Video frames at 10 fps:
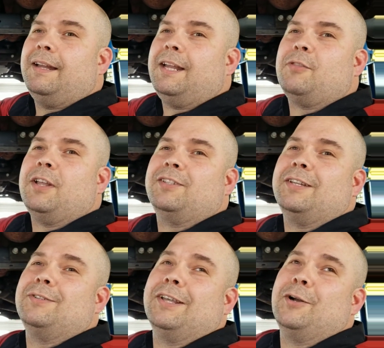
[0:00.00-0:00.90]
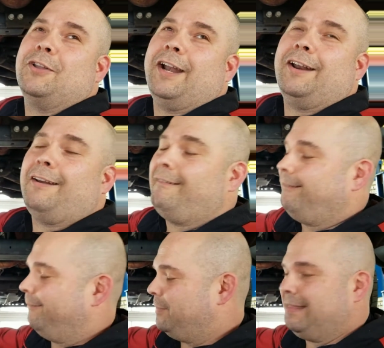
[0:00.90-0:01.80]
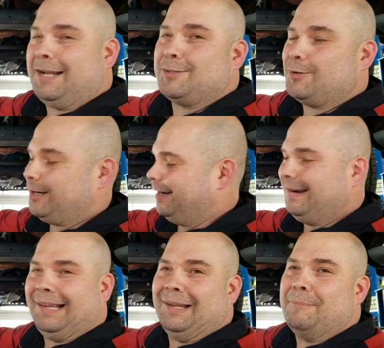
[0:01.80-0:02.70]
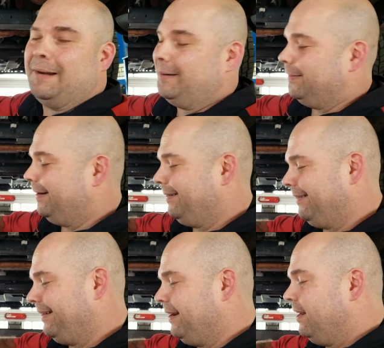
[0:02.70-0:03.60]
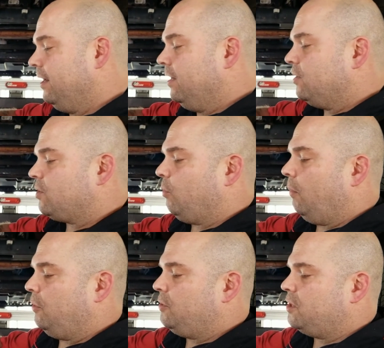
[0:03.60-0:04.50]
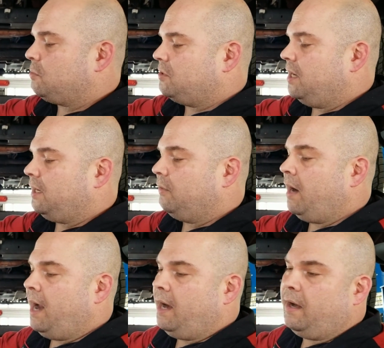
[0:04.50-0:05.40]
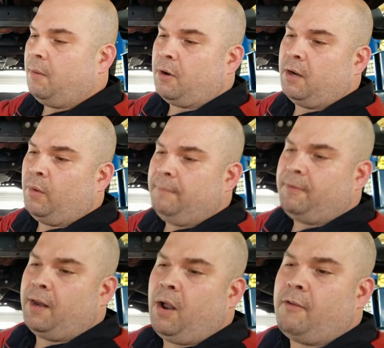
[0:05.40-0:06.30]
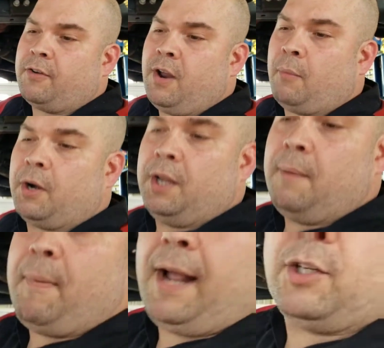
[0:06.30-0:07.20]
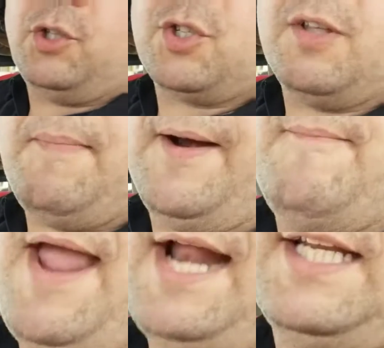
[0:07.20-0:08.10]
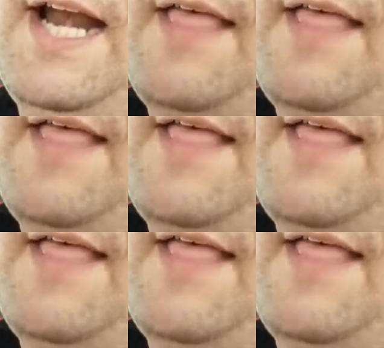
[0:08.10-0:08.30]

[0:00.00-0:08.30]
He thinks he was entertaining, but that's okay. I love him anyway. So what we'll do is we'll take a rag and we're going to wipe that off, and now we're going to get back to just the bare magnet on